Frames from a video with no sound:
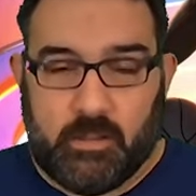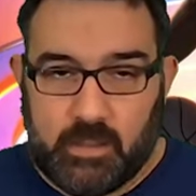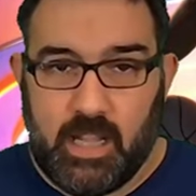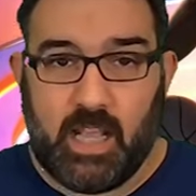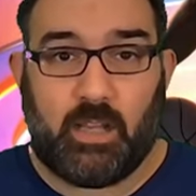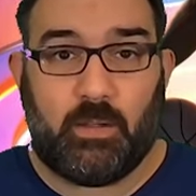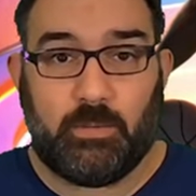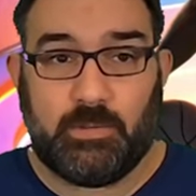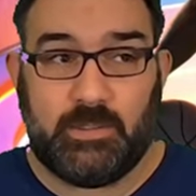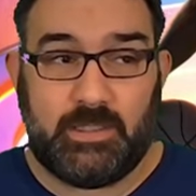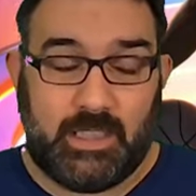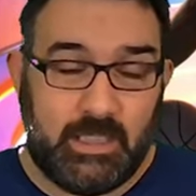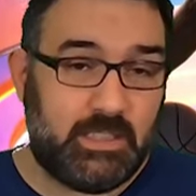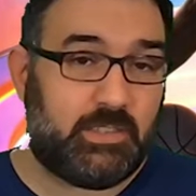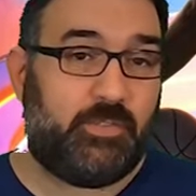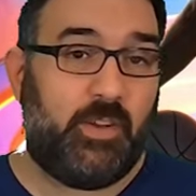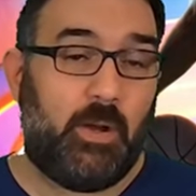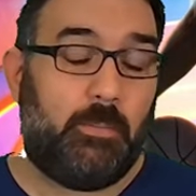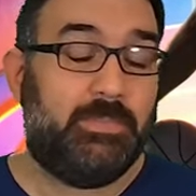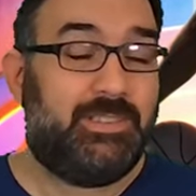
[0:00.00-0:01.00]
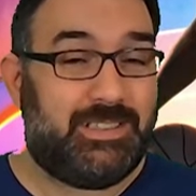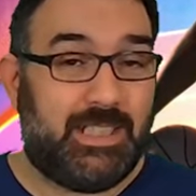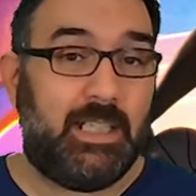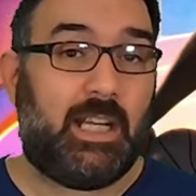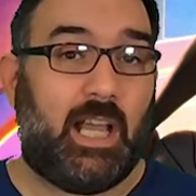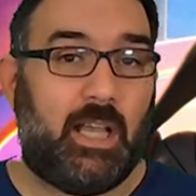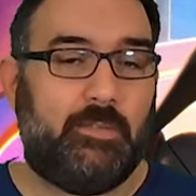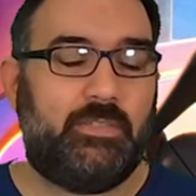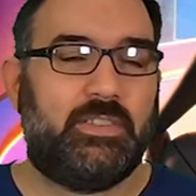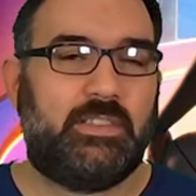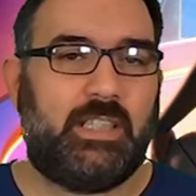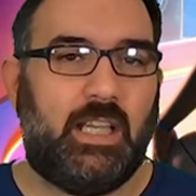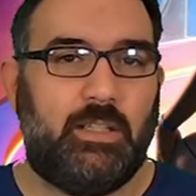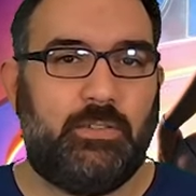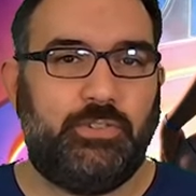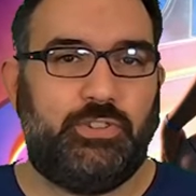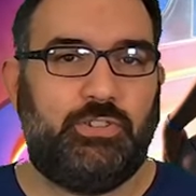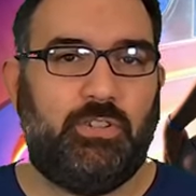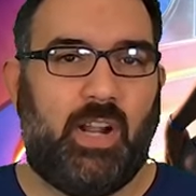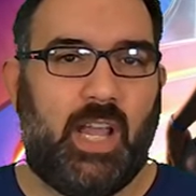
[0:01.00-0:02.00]
Now, this film did have a
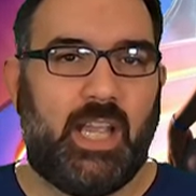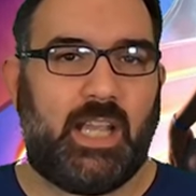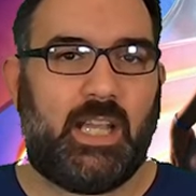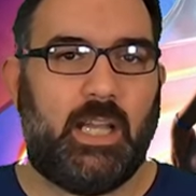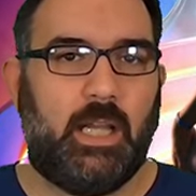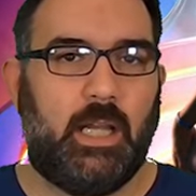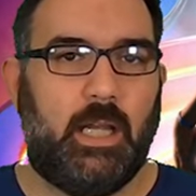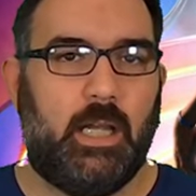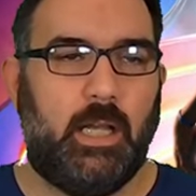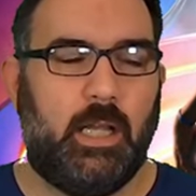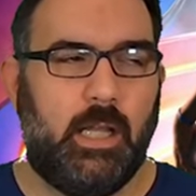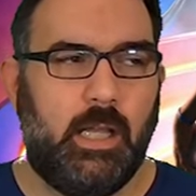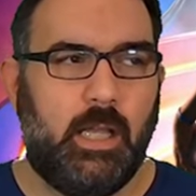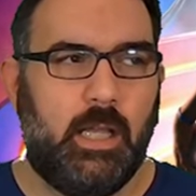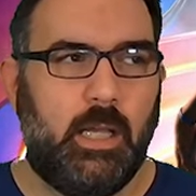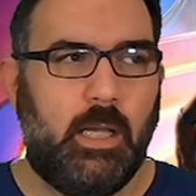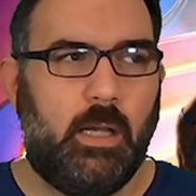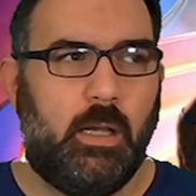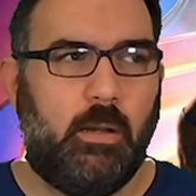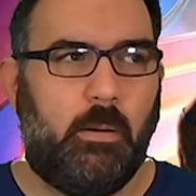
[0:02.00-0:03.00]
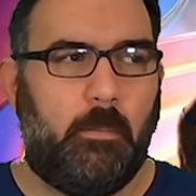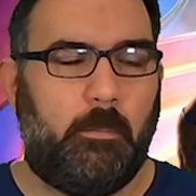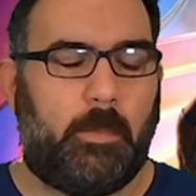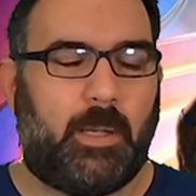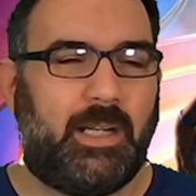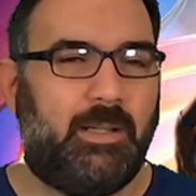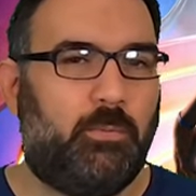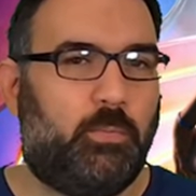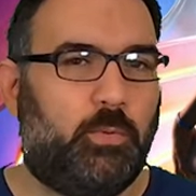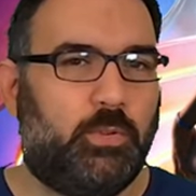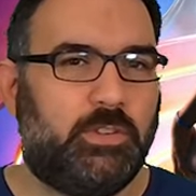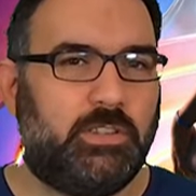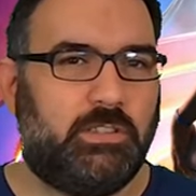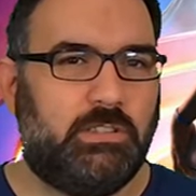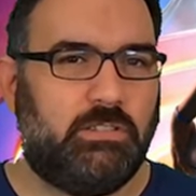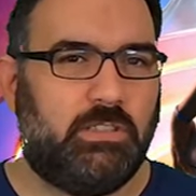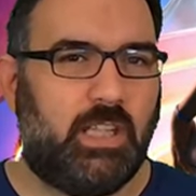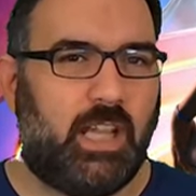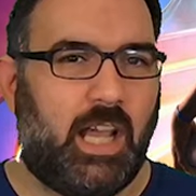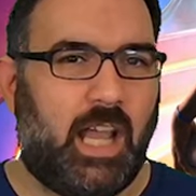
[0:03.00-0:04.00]
soundtrack, but it
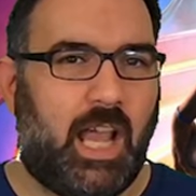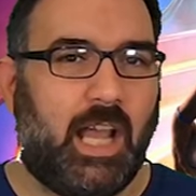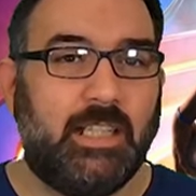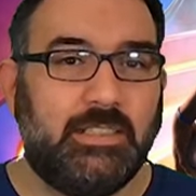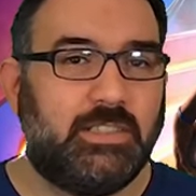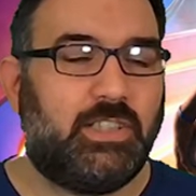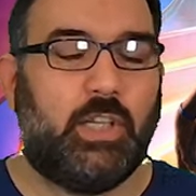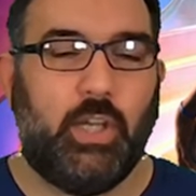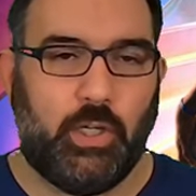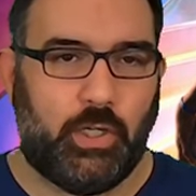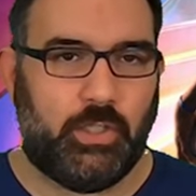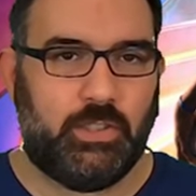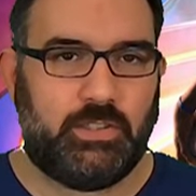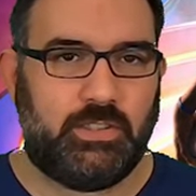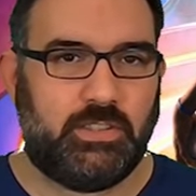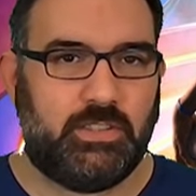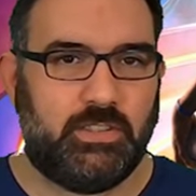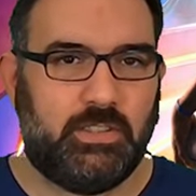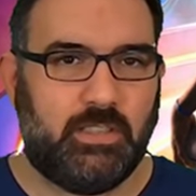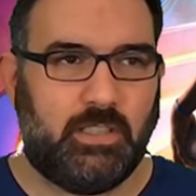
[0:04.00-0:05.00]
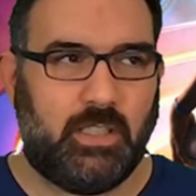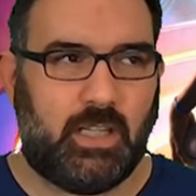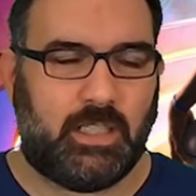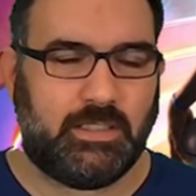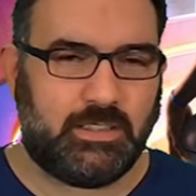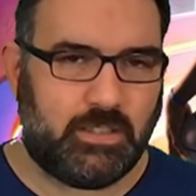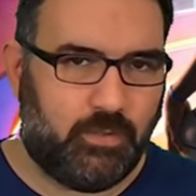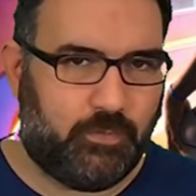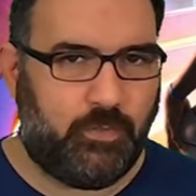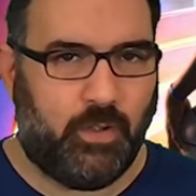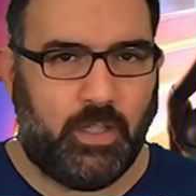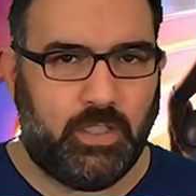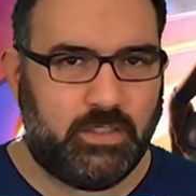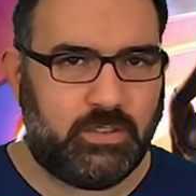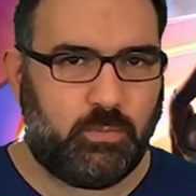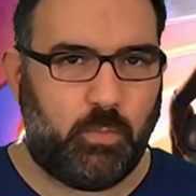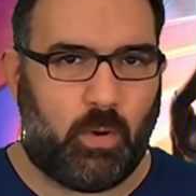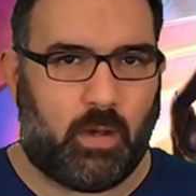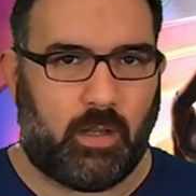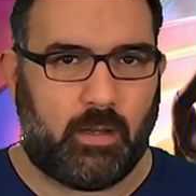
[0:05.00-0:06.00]
wasn't as good as the
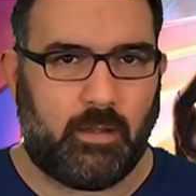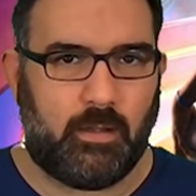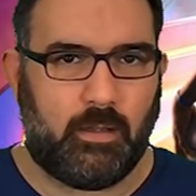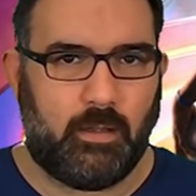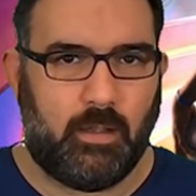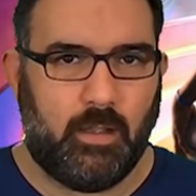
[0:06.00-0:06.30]
first one.